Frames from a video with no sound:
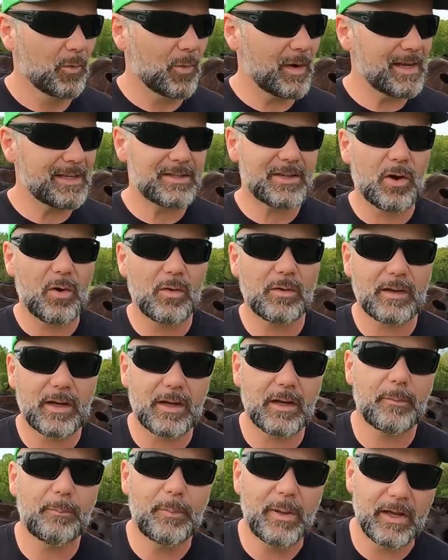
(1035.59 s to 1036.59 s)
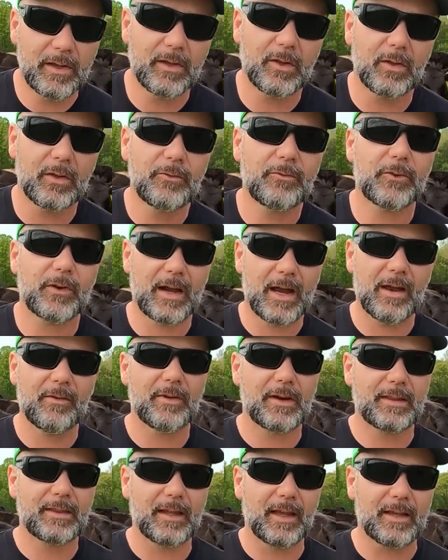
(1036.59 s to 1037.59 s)
We don't need a pill for
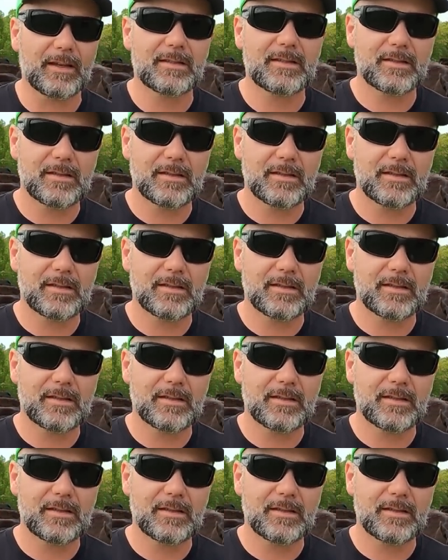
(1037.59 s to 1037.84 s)
everything.